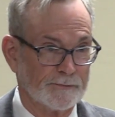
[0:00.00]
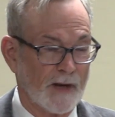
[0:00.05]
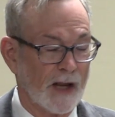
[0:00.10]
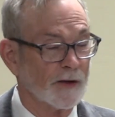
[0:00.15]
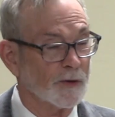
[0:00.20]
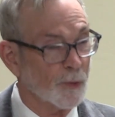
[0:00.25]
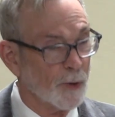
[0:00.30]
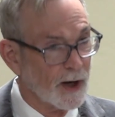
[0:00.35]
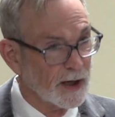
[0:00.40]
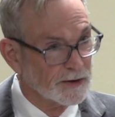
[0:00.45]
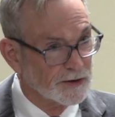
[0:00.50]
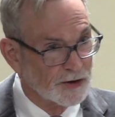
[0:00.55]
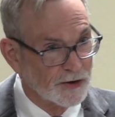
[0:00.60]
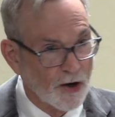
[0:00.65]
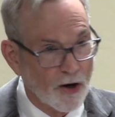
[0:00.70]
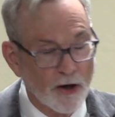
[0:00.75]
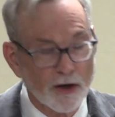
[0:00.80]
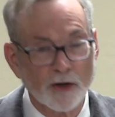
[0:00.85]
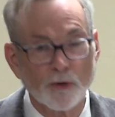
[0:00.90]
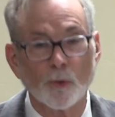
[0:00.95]
And the way it
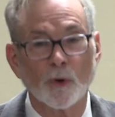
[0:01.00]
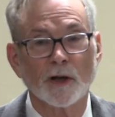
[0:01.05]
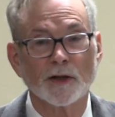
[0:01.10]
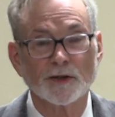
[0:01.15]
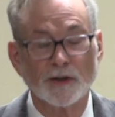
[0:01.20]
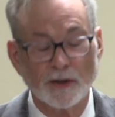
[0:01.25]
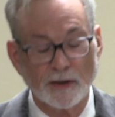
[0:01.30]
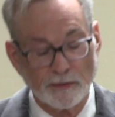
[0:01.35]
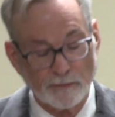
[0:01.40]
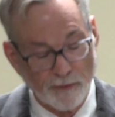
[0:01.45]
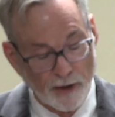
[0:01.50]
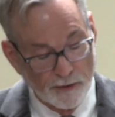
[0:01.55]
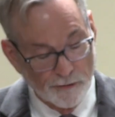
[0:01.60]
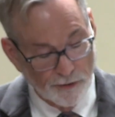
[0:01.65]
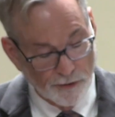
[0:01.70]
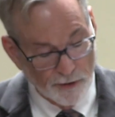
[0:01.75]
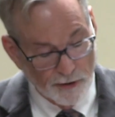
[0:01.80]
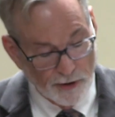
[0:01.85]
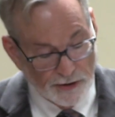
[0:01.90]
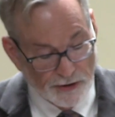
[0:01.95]
started was in
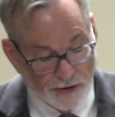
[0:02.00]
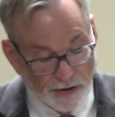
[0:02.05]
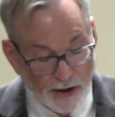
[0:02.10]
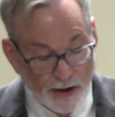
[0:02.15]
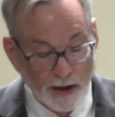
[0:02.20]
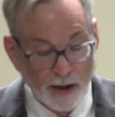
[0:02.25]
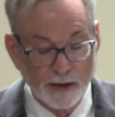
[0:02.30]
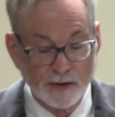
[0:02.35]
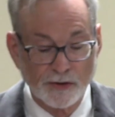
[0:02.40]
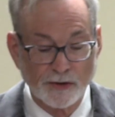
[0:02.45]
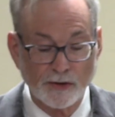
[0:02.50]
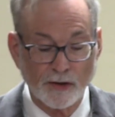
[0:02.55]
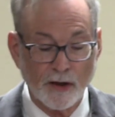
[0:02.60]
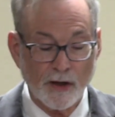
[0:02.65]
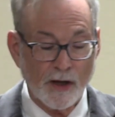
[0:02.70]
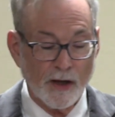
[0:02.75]
36,